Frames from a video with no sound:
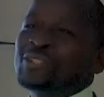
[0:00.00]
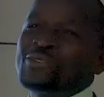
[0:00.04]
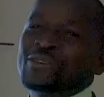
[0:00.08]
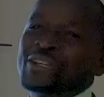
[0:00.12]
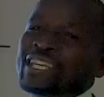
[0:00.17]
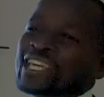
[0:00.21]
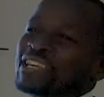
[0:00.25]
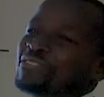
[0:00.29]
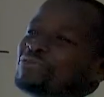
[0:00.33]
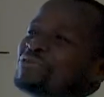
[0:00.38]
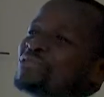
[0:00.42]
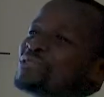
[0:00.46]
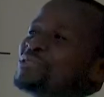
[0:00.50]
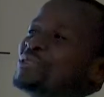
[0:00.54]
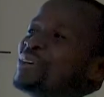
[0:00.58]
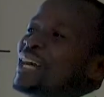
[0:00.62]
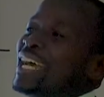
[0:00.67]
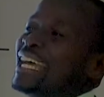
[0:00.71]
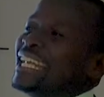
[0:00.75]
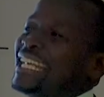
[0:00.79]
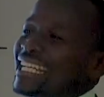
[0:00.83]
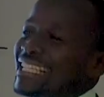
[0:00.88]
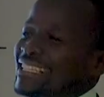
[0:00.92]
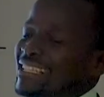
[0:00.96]
to give you
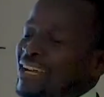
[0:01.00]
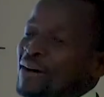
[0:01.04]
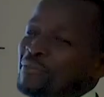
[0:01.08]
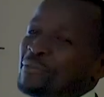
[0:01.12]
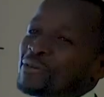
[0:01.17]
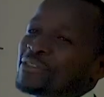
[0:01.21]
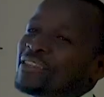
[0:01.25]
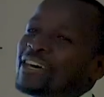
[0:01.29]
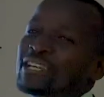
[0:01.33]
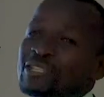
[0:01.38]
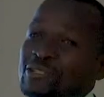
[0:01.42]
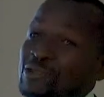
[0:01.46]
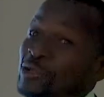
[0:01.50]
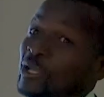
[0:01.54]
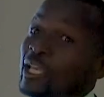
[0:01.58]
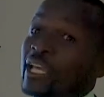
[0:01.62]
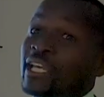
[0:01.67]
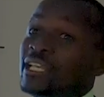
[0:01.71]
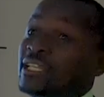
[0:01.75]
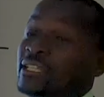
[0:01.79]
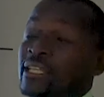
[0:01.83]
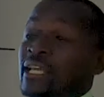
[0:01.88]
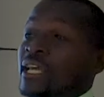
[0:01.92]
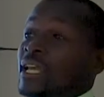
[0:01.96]
an example that you
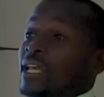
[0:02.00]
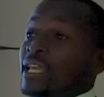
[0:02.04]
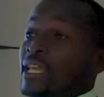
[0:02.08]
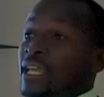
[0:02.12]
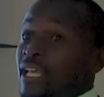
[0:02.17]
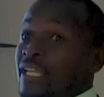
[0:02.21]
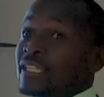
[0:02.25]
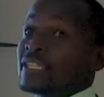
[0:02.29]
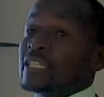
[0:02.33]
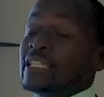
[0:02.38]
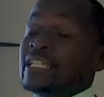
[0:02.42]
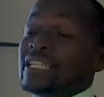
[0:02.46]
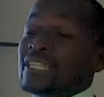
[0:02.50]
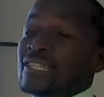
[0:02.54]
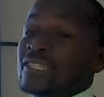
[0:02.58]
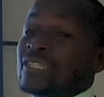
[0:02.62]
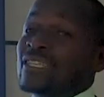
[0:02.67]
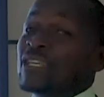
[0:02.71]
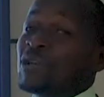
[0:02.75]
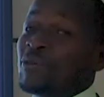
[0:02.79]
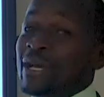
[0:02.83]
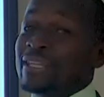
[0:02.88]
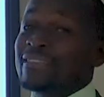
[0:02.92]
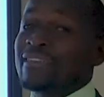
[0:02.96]
can easily
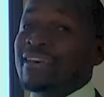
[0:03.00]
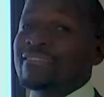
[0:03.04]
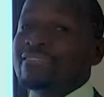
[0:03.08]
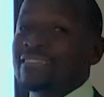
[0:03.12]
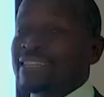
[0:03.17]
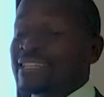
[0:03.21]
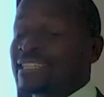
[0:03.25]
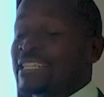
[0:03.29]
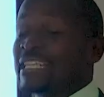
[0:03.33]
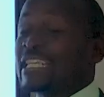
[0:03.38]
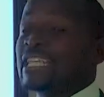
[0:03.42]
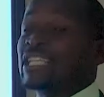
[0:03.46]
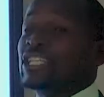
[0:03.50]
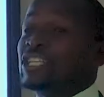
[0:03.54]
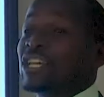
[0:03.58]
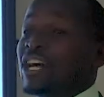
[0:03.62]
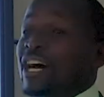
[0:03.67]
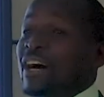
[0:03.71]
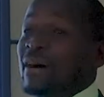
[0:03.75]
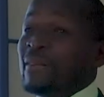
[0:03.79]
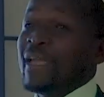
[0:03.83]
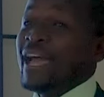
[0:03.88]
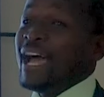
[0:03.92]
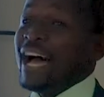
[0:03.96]
see whether the teacher